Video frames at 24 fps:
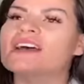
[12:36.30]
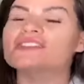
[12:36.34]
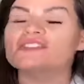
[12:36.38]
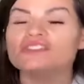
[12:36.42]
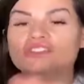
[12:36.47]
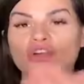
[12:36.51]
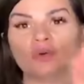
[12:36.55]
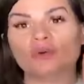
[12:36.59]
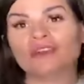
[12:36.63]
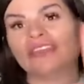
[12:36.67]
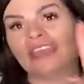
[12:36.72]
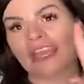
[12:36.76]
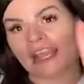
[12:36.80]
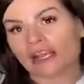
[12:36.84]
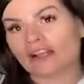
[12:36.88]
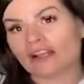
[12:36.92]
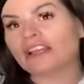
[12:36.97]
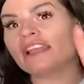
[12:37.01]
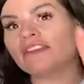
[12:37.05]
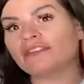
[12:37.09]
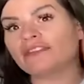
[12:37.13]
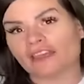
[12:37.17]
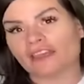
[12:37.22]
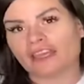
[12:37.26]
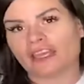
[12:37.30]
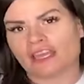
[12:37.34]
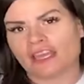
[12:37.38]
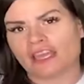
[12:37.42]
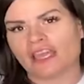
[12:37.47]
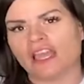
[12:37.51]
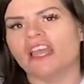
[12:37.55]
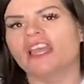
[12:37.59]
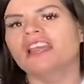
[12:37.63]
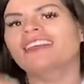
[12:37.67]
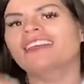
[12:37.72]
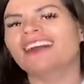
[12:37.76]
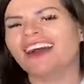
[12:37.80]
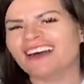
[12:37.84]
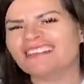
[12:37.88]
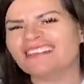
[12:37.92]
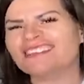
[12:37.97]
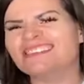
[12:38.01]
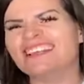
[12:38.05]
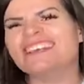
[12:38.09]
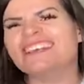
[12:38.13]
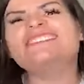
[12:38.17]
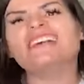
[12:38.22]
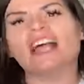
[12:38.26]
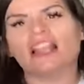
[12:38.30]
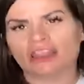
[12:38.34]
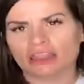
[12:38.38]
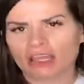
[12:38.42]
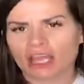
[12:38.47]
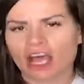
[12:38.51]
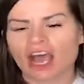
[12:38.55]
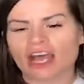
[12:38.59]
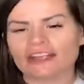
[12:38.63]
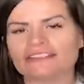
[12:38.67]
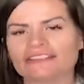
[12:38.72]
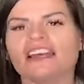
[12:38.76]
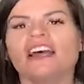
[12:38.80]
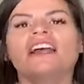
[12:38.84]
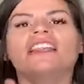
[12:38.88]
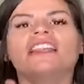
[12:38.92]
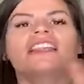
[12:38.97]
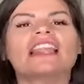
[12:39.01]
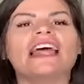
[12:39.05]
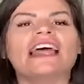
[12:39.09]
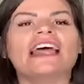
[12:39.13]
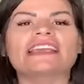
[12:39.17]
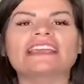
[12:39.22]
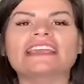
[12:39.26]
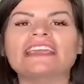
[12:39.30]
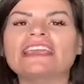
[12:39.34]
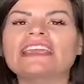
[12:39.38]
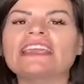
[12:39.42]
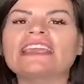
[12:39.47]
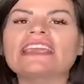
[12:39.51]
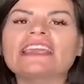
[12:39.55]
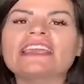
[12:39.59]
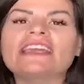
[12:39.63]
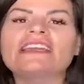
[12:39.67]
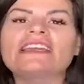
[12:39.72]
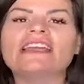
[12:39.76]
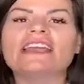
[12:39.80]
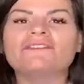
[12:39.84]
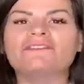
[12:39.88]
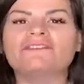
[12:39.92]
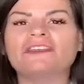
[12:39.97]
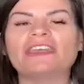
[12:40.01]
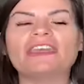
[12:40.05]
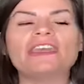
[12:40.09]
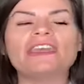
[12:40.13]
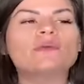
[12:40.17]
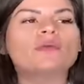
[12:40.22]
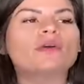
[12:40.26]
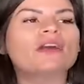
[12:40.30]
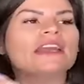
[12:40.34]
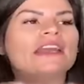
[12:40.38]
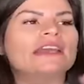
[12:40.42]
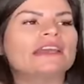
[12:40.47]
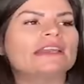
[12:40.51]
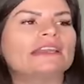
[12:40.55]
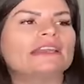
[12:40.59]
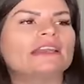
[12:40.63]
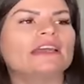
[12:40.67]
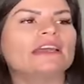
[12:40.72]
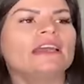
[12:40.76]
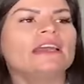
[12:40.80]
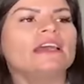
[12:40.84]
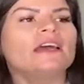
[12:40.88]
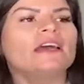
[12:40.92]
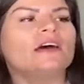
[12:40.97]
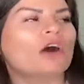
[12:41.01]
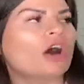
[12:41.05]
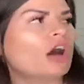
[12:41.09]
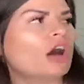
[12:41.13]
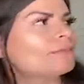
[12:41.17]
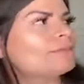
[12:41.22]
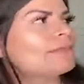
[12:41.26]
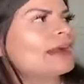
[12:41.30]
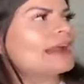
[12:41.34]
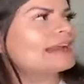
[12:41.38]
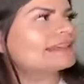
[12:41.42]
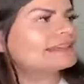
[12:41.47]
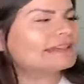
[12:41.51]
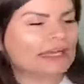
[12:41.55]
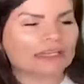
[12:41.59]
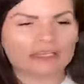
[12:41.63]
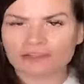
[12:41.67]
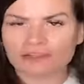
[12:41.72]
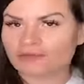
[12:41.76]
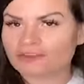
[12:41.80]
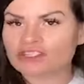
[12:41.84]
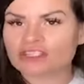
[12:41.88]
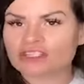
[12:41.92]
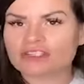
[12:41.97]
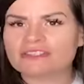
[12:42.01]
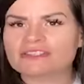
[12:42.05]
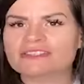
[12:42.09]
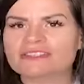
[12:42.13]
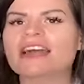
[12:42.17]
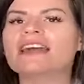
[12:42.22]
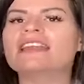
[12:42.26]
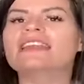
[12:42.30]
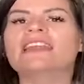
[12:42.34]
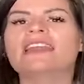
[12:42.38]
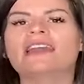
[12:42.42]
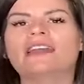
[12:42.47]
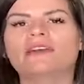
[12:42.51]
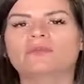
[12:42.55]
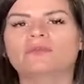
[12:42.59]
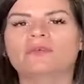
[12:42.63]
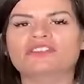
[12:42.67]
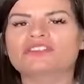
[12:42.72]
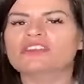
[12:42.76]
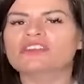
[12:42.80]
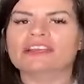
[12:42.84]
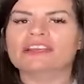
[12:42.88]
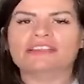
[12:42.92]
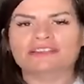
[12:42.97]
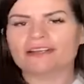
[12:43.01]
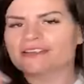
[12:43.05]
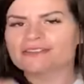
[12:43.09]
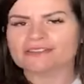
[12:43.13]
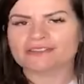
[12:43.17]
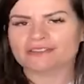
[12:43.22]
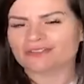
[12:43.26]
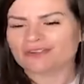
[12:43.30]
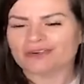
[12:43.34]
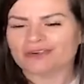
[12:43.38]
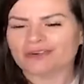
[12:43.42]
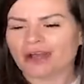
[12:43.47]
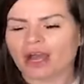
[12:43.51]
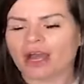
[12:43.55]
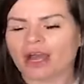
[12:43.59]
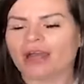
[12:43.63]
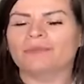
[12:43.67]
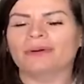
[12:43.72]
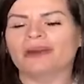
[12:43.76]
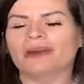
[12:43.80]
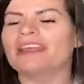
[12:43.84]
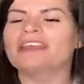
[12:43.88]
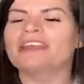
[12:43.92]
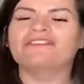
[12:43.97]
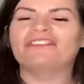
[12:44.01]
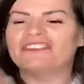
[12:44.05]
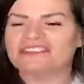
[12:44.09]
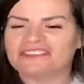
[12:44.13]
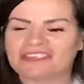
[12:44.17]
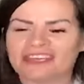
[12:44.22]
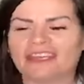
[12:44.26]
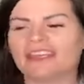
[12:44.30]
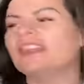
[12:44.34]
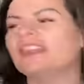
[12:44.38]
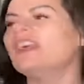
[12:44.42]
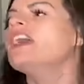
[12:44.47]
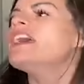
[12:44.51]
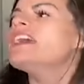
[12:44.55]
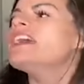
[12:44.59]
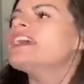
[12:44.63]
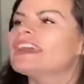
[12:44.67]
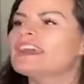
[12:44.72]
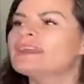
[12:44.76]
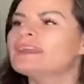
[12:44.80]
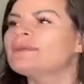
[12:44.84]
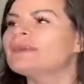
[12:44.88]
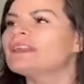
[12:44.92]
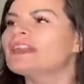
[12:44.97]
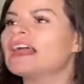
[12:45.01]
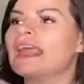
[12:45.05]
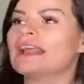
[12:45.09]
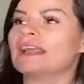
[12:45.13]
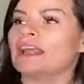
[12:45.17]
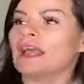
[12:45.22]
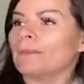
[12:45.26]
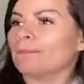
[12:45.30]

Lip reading: So Gary Vee cusses a lot. Like, if he were on my television set, which like doesn't turn on, but if it did, it'd be like,